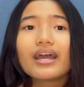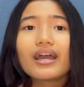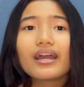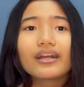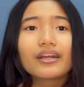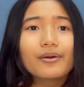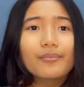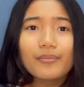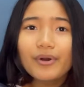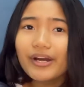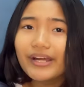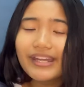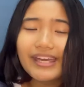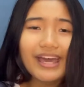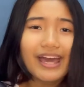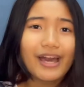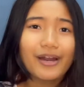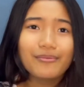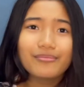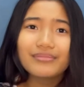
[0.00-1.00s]
"Come on,
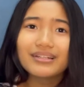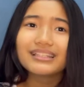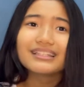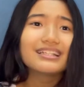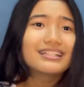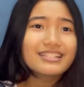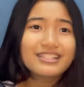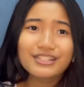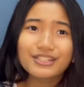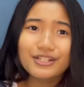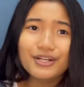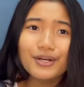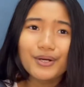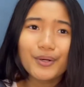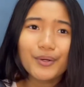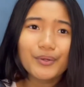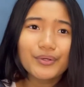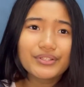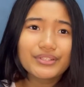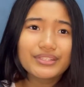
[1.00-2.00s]
Hem, let's
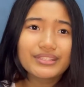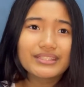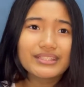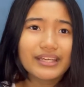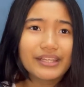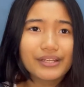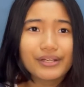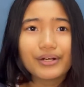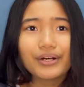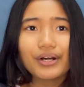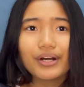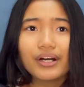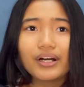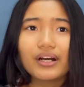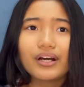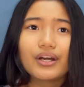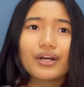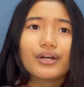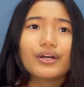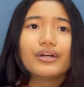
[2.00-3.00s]
go," said Haw.
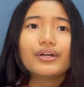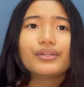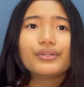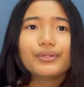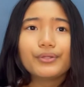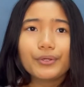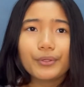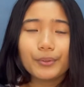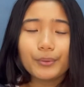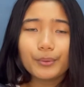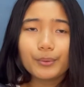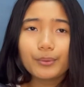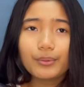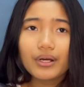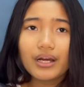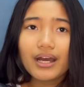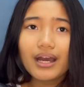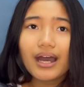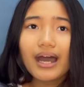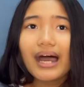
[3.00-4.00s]
"No,
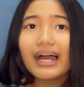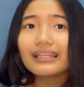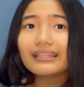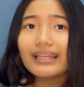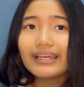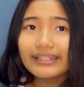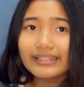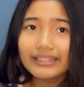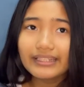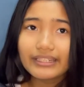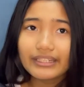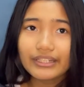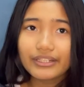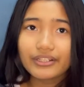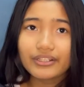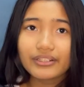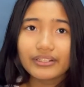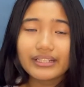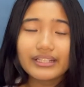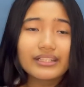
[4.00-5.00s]
I like it
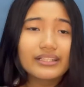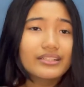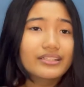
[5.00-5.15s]
here. It is